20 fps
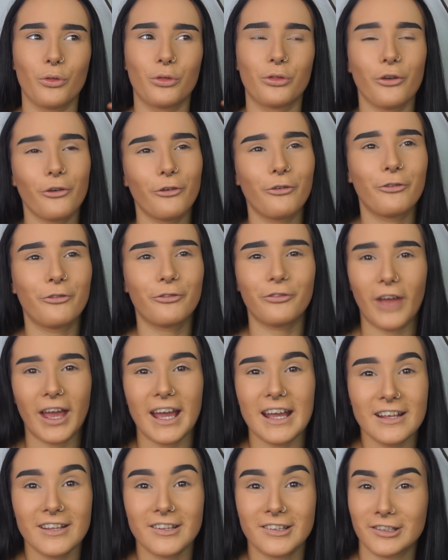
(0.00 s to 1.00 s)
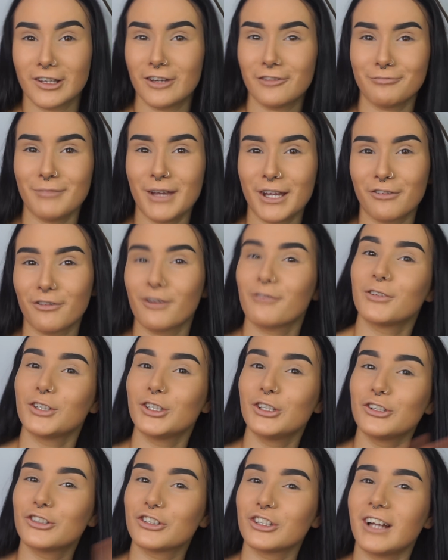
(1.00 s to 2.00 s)
the face of Makeup
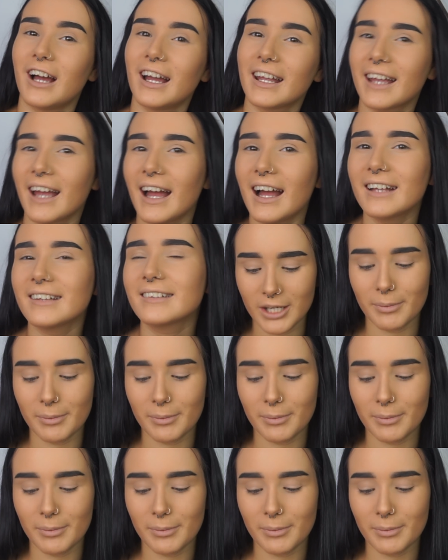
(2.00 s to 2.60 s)
Revolution, I guess.